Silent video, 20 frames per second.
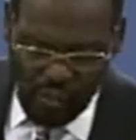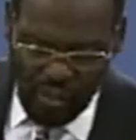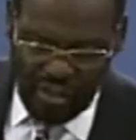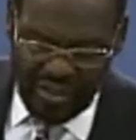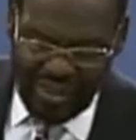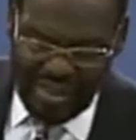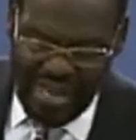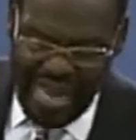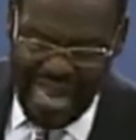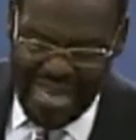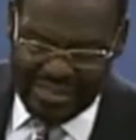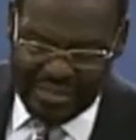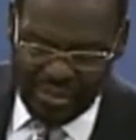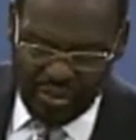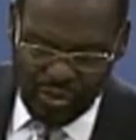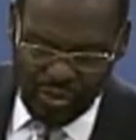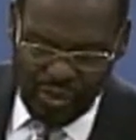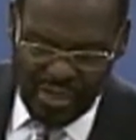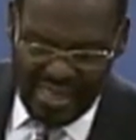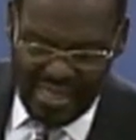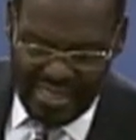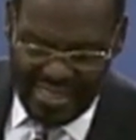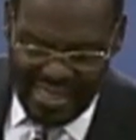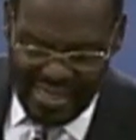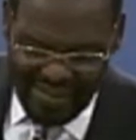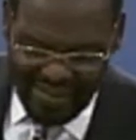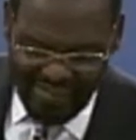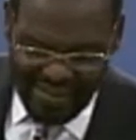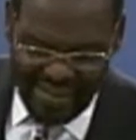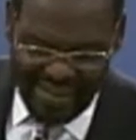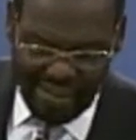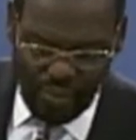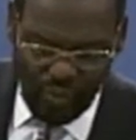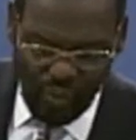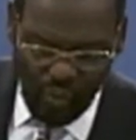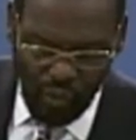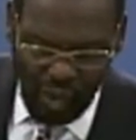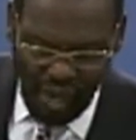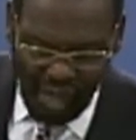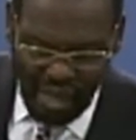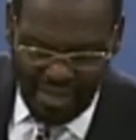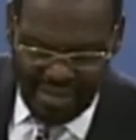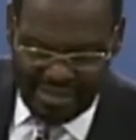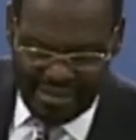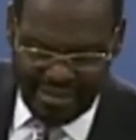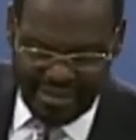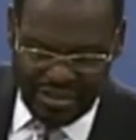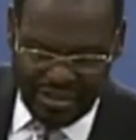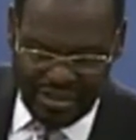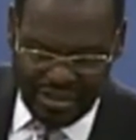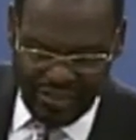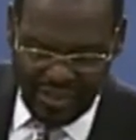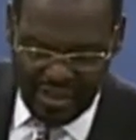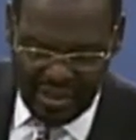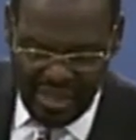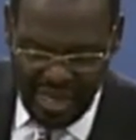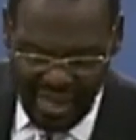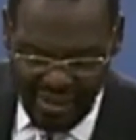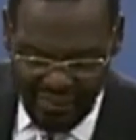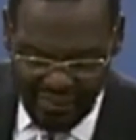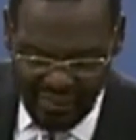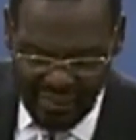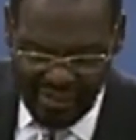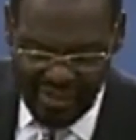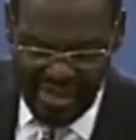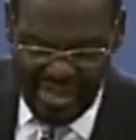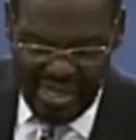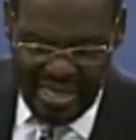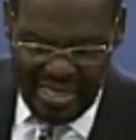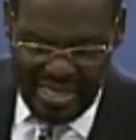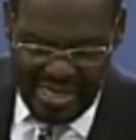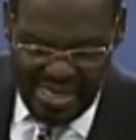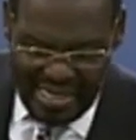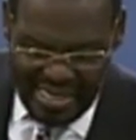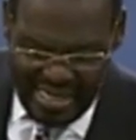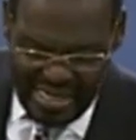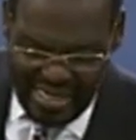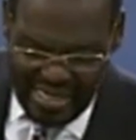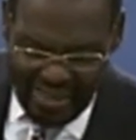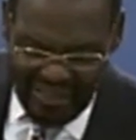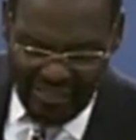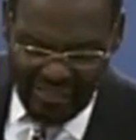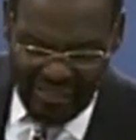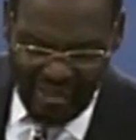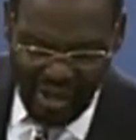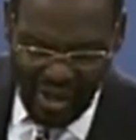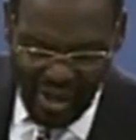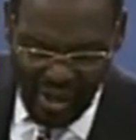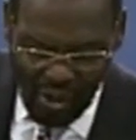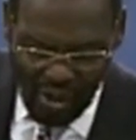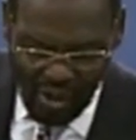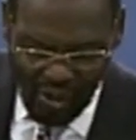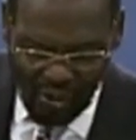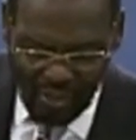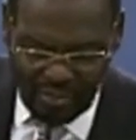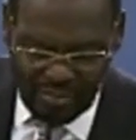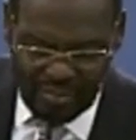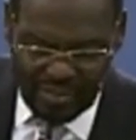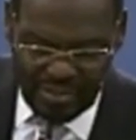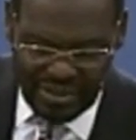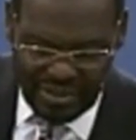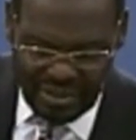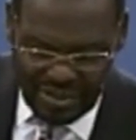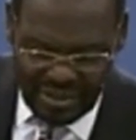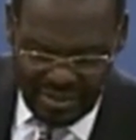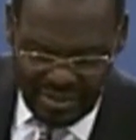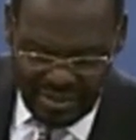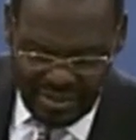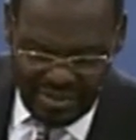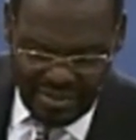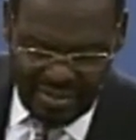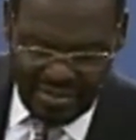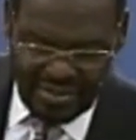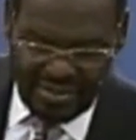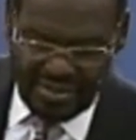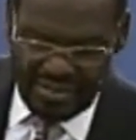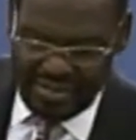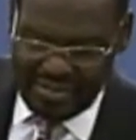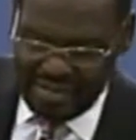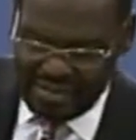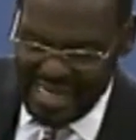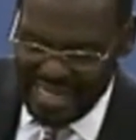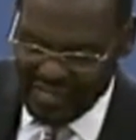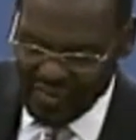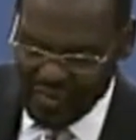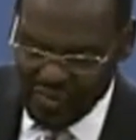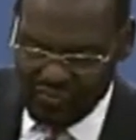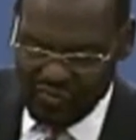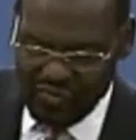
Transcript: were naturally giving one to another in the homes, that's